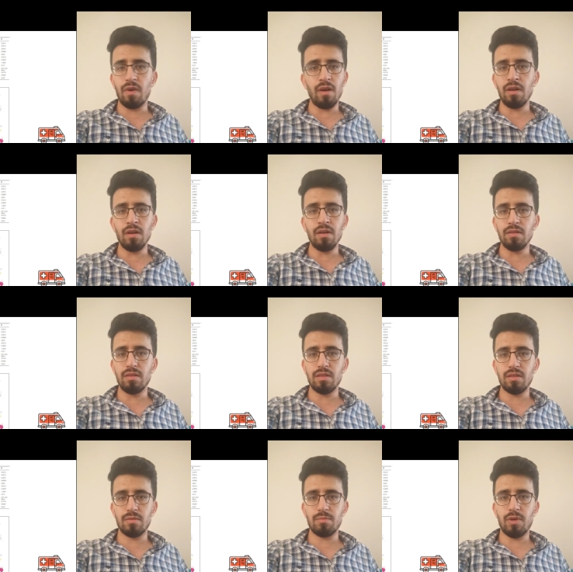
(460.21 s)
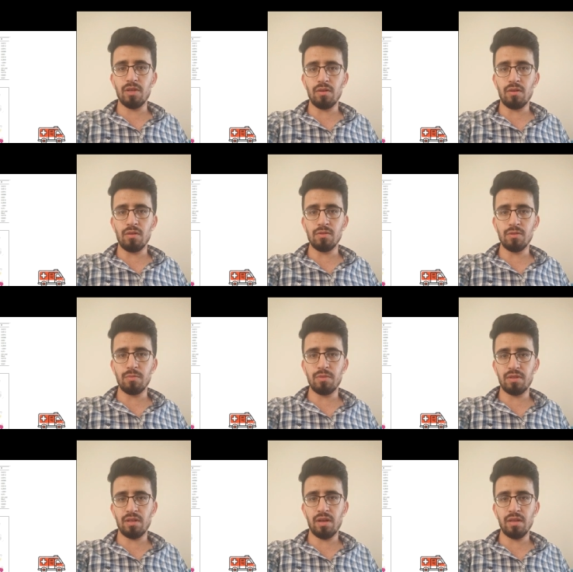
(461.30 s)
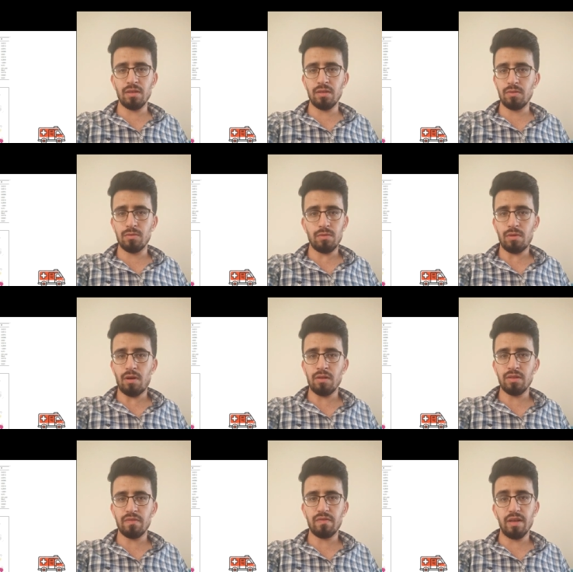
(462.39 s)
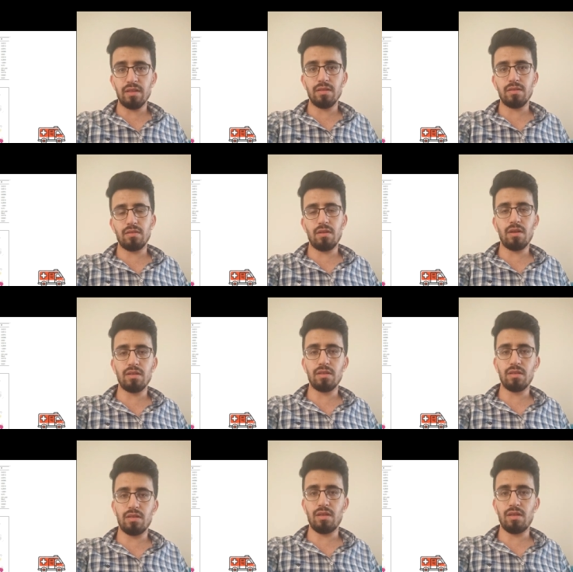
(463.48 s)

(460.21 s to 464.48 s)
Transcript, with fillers: While this might also be related to other factors like